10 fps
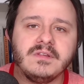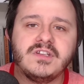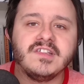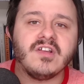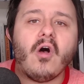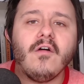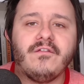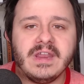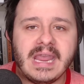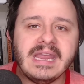
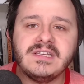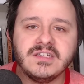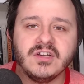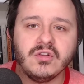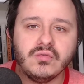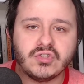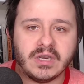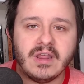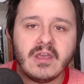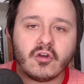dissolving into
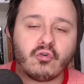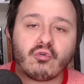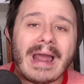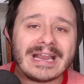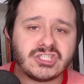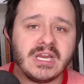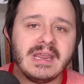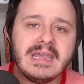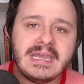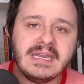delusion, crashing
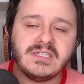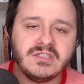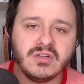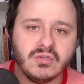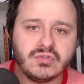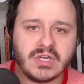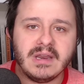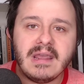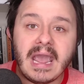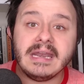into delusion.
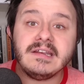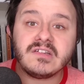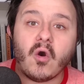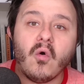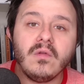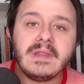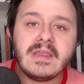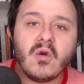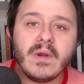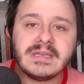And it's only
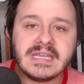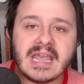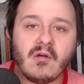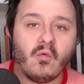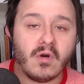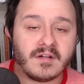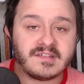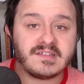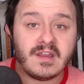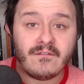going to get
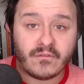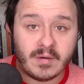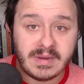worse from